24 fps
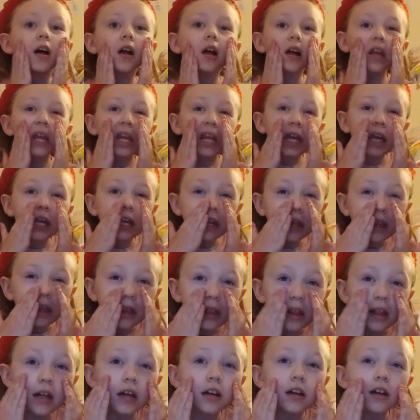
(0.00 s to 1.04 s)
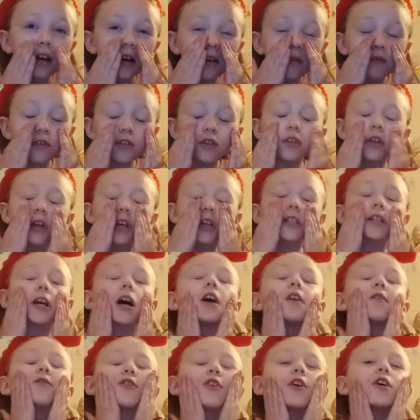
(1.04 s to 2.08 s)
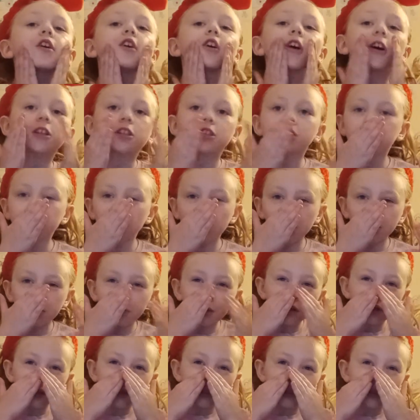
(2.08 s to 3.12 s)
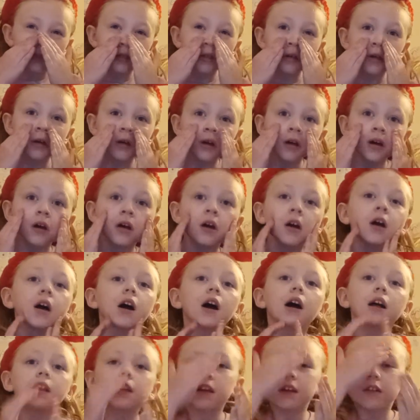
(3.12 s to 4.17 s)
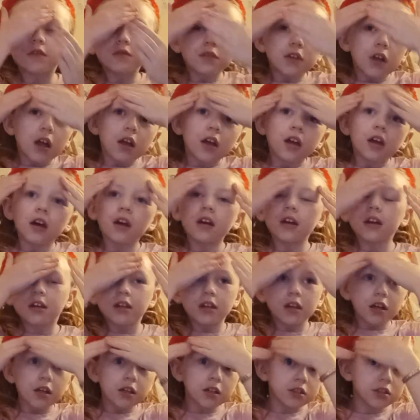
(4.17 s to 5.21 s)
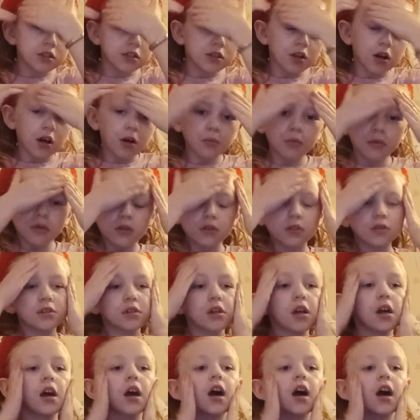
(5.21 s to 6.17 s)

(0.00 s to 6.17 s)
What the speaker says: And then like a few days after I got Starbucks, and I was like, yes, Starbucks